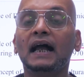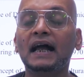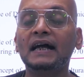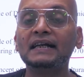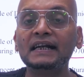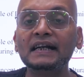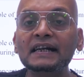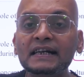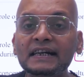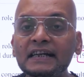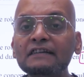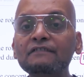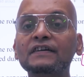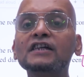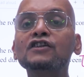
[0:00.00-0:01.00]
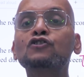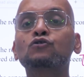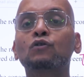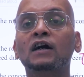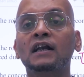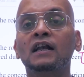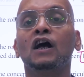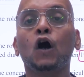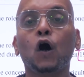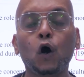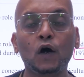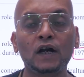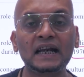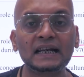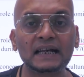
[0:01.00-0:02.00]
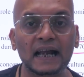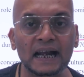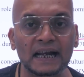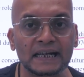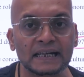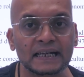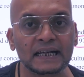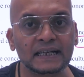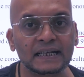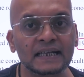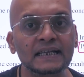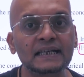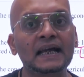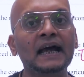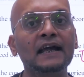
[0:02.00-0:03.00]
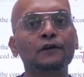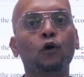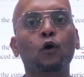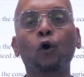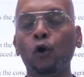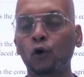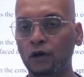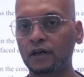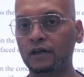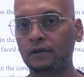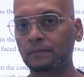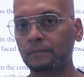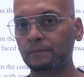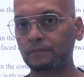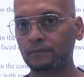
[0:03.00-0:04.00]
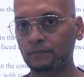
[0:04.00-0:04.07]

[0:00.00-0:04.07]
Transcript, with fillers: an individual or an entity can hold.